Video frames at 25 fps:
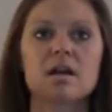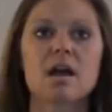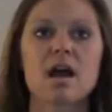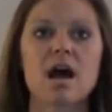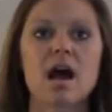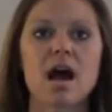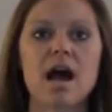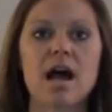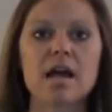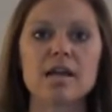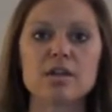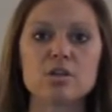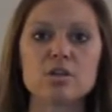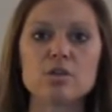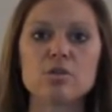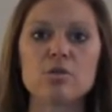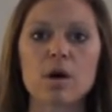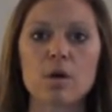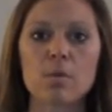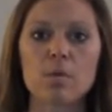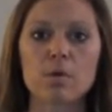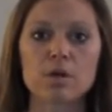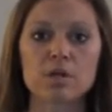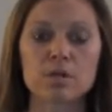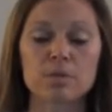I knew
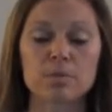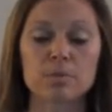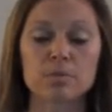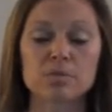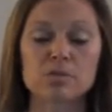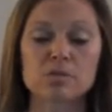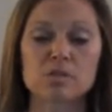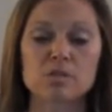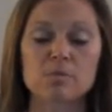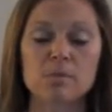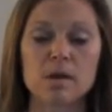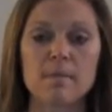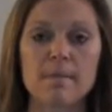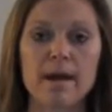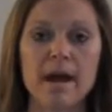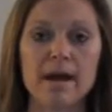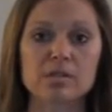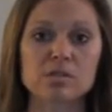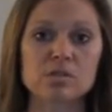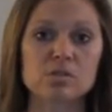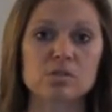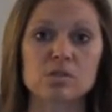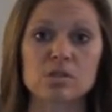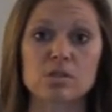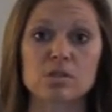I wanted to pursue my
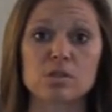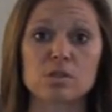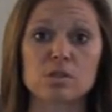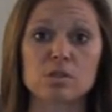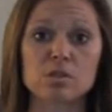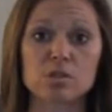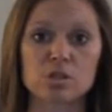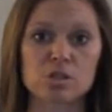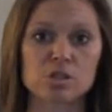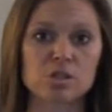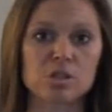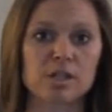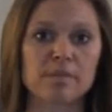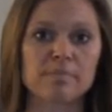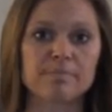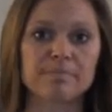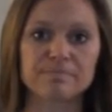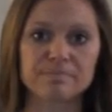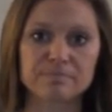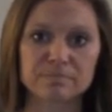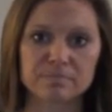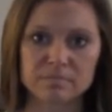master's in nutrition.